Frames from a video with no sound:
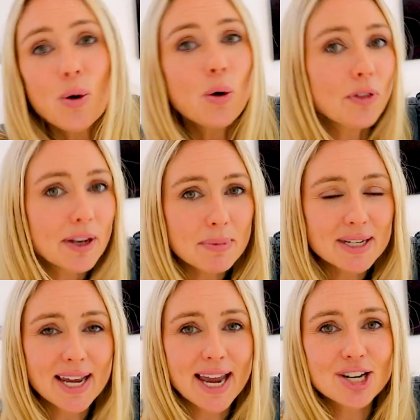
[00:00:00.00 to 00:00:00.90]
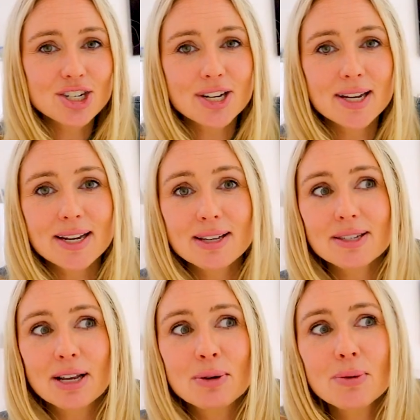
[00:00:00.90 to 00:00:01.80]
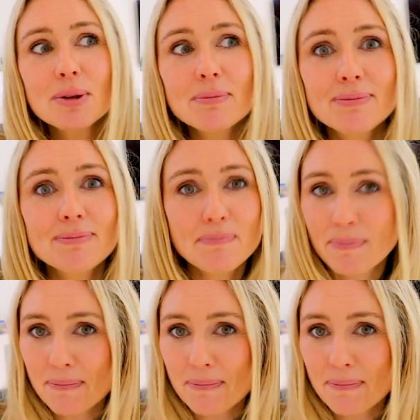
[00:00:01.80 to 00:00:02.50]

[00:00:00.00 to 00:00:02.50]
all the limitations, and all the